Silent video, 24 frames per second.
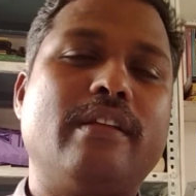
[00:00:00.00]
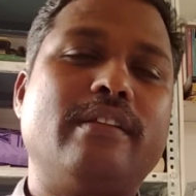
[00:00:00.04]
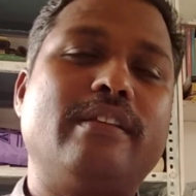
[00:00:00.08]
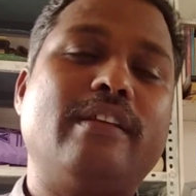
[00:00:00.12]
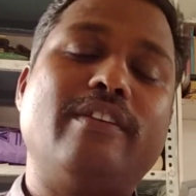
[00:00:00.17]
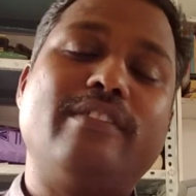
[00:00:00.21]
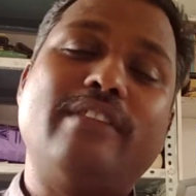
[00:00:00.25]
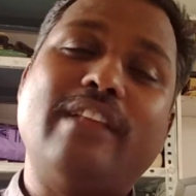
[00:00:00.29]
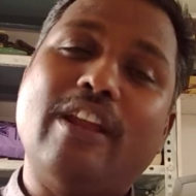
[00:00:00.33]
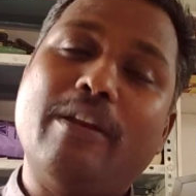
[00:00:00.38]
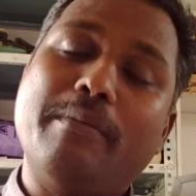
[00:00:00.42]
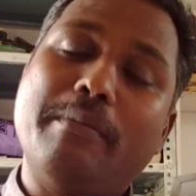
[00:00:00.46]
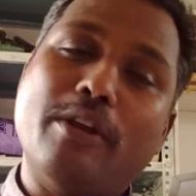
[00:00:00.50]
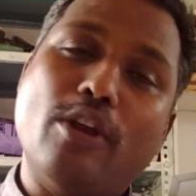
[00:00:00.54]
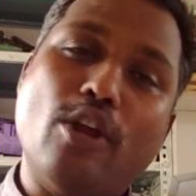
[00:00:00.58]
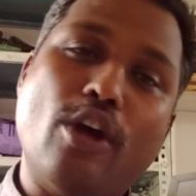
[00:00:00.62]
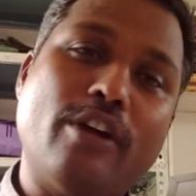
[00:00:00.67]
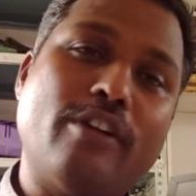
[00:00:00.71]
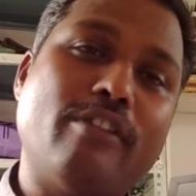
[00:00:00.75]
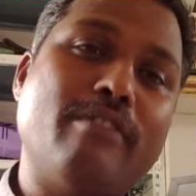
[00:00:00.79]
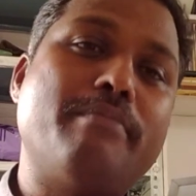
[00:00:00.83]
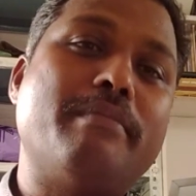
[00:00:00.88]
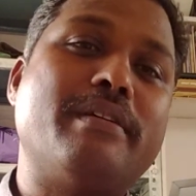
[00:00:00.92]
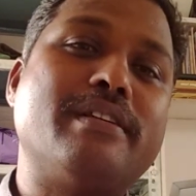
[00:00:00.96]
There will be a
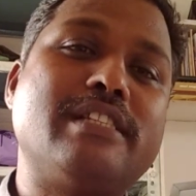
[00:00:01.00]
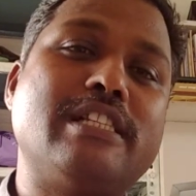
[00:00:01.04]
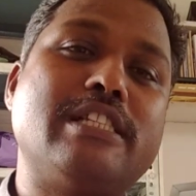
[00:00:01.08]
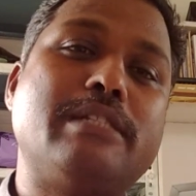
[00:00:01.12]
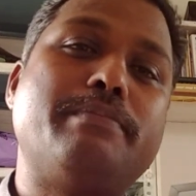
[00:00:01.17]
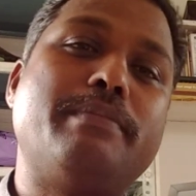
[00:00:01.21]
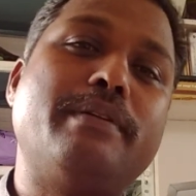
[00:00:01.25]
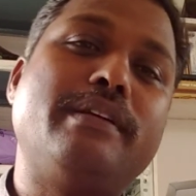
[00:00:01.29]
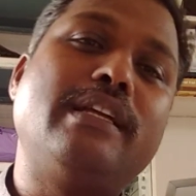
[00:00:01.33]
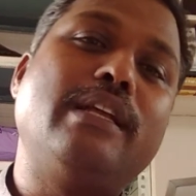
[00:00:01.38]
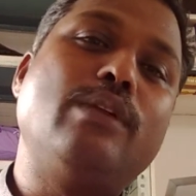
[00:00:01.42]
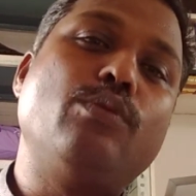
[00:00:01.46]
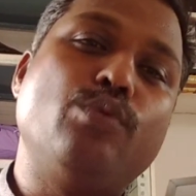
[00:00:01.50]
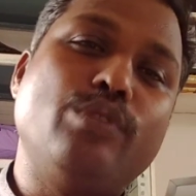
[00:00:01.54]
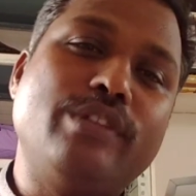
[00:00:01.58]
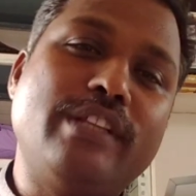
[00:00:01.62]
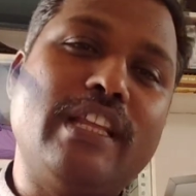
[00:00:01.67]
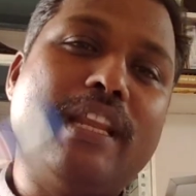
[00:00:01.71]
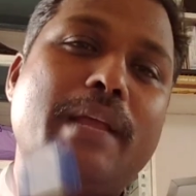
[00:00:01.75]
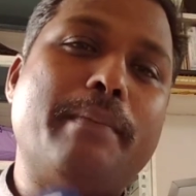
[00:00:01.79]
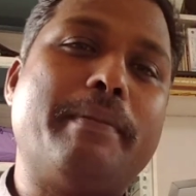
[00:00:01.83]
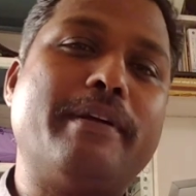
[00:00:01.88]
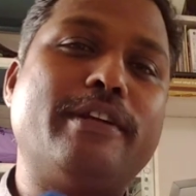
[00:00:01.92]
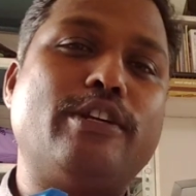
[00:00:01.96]
lot of muscle spindle
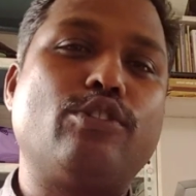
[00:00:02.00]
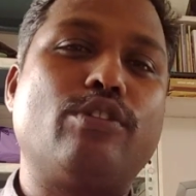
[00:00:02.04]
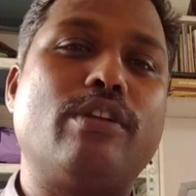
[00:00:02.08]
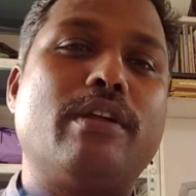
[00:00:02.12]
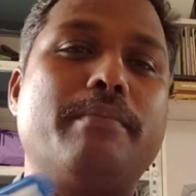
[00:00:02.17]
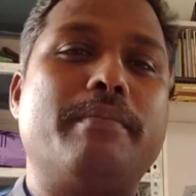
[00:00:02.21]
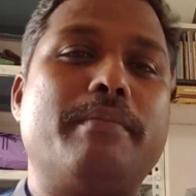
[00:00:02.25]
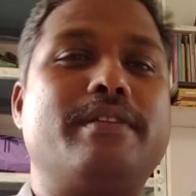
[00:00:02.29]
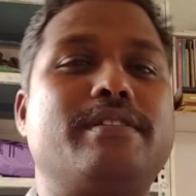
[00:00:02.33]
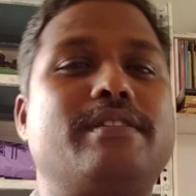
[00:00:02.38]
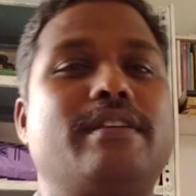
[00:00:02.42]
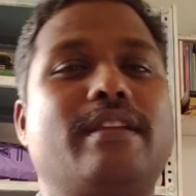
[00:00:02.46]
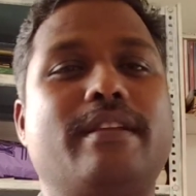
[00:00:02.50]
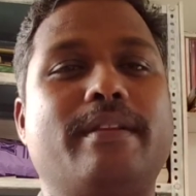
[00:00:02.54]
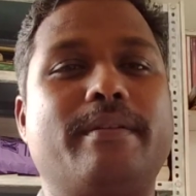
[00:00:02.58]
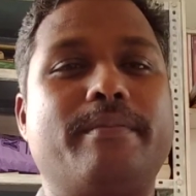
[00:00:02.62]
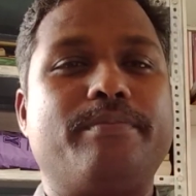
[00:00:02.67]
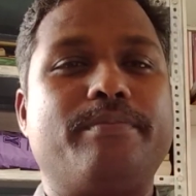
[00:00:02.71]
within a particular muscle.